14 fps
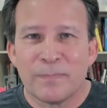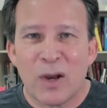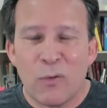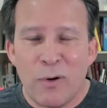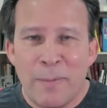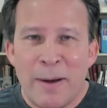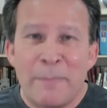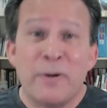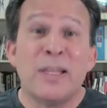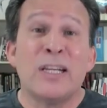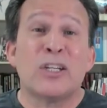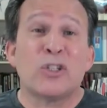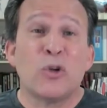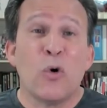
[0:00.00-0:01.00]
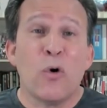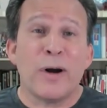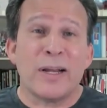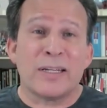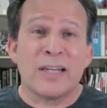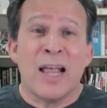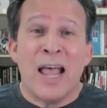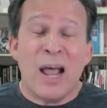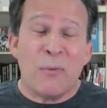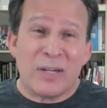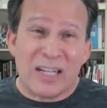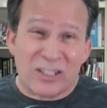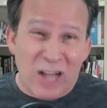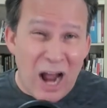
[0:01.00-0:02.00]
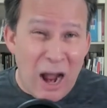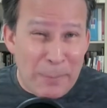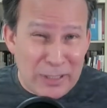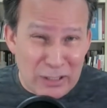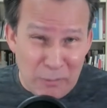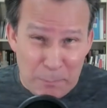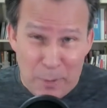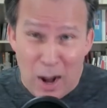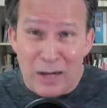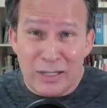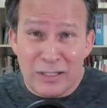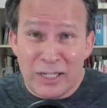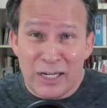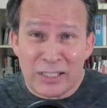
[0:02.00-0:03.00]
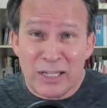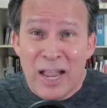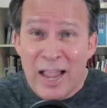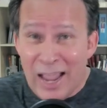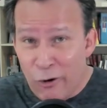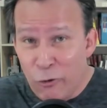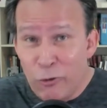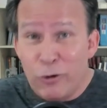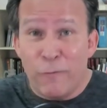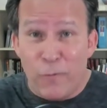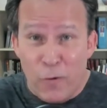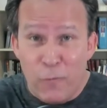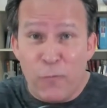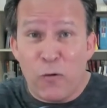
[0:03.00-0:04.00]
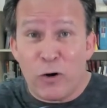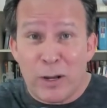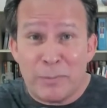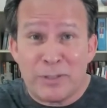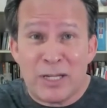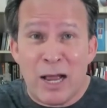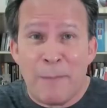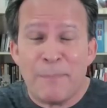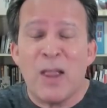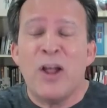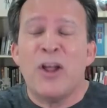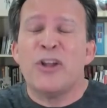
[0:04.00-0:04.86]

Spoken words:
Remember these stories. And when the topics of politics and who to vote for comes up,